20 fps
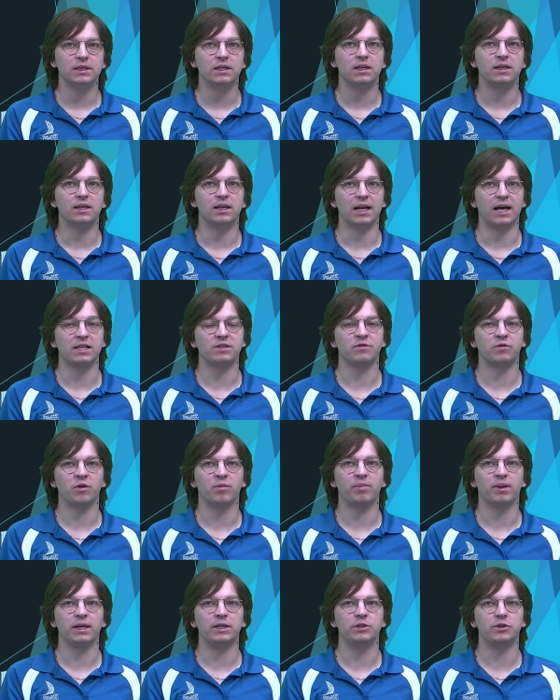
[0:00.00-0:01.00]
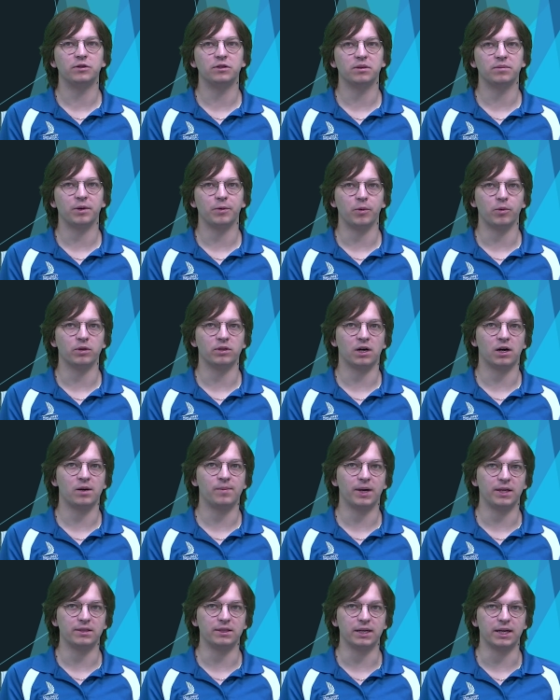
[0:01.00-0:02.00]
The last form of plagiarism that we will talk
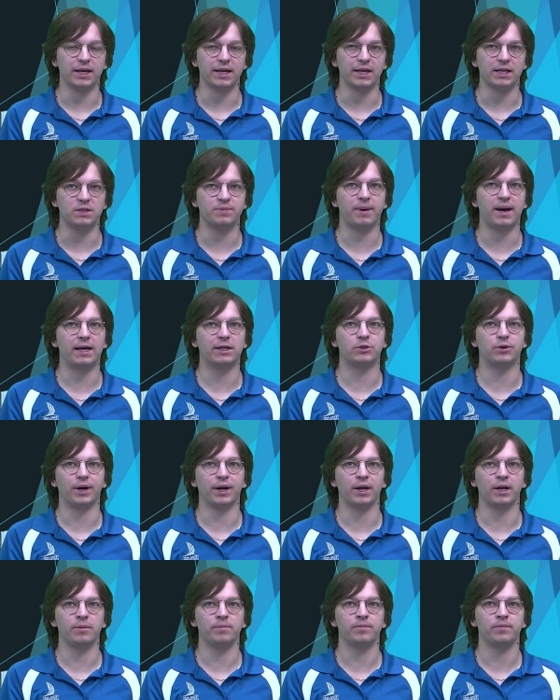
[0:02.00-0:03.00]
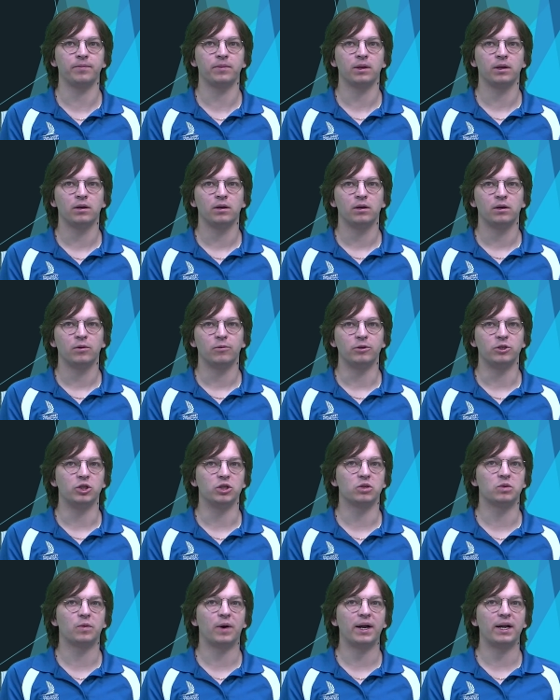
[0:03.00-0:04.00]
about today is patchwriting, which
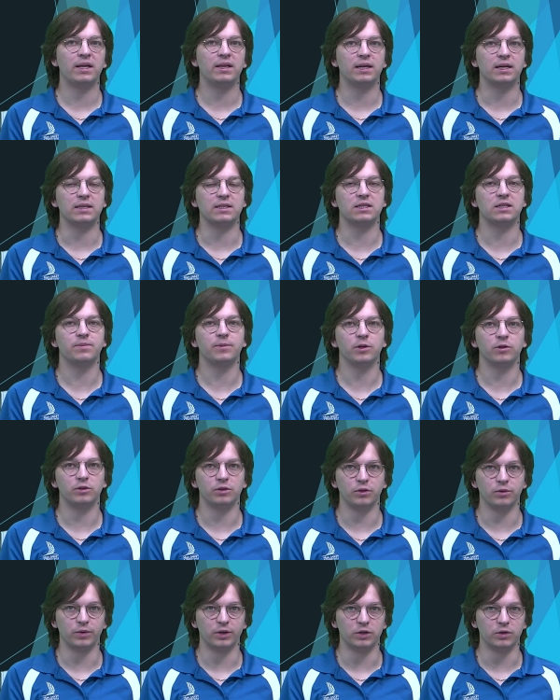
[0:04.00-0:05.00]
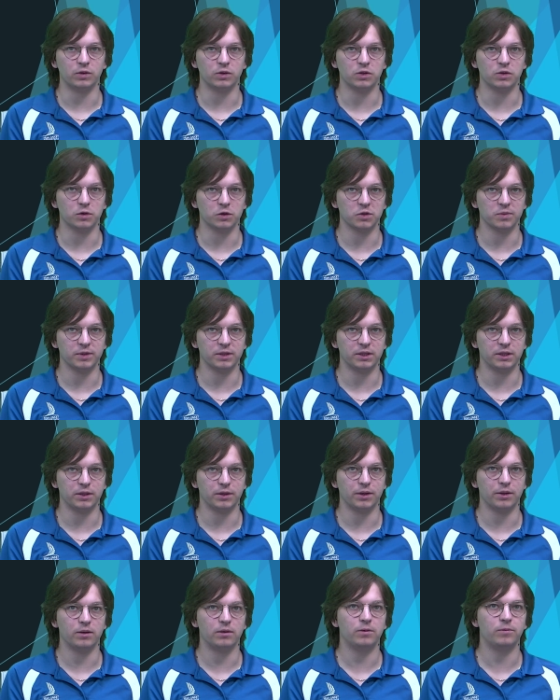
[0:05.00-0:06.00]
is writing that is similar to the original source
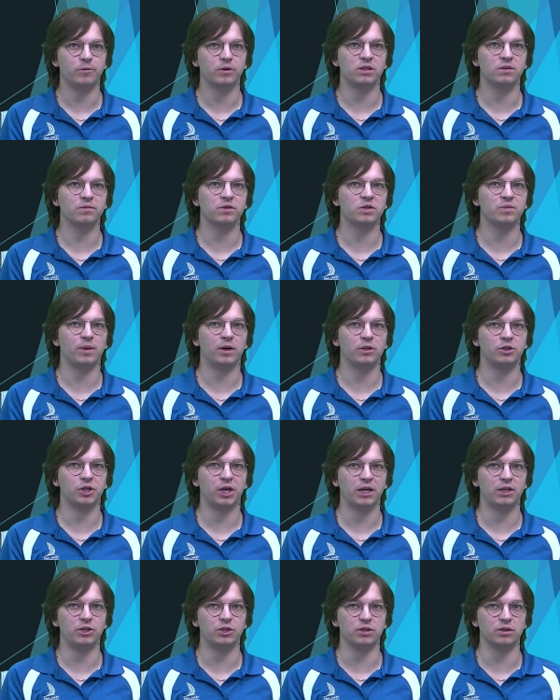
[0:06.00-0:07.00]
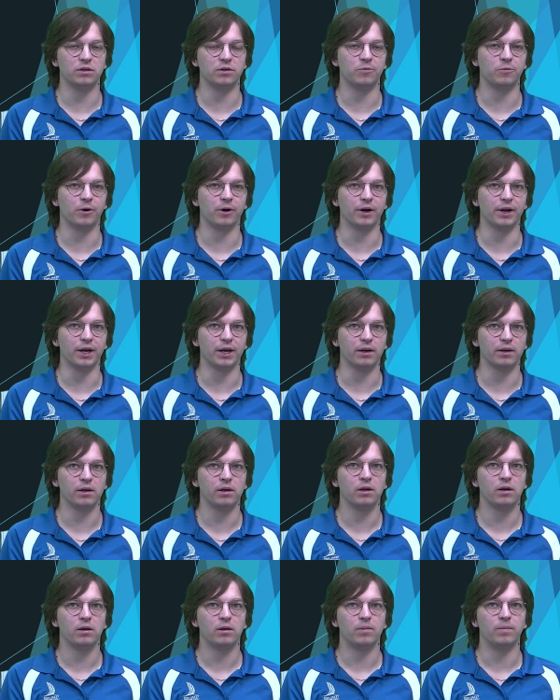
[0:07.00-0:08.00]
material with some small changes to the wording,
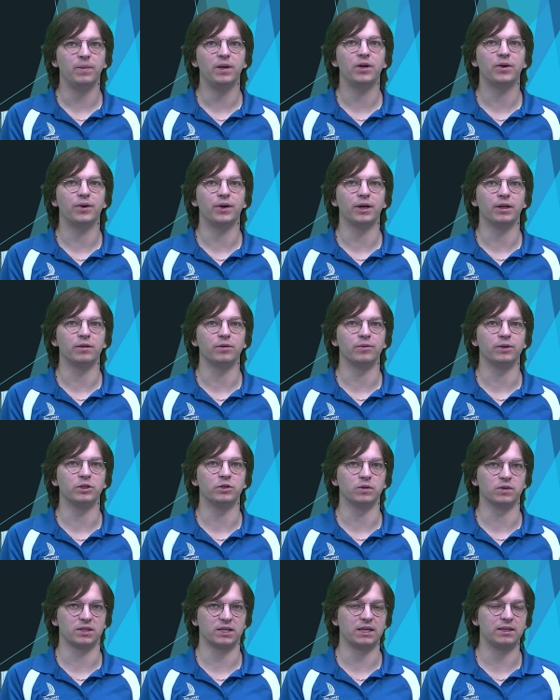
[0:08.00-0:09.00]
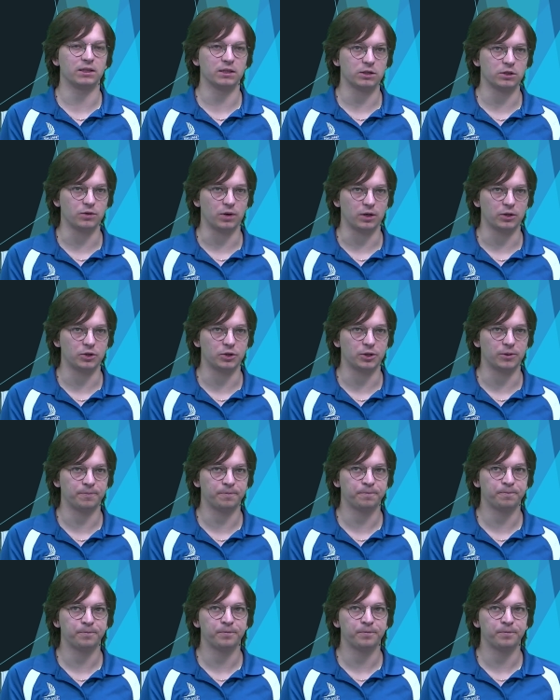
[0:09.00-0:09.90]
mirroring the original sentence structure.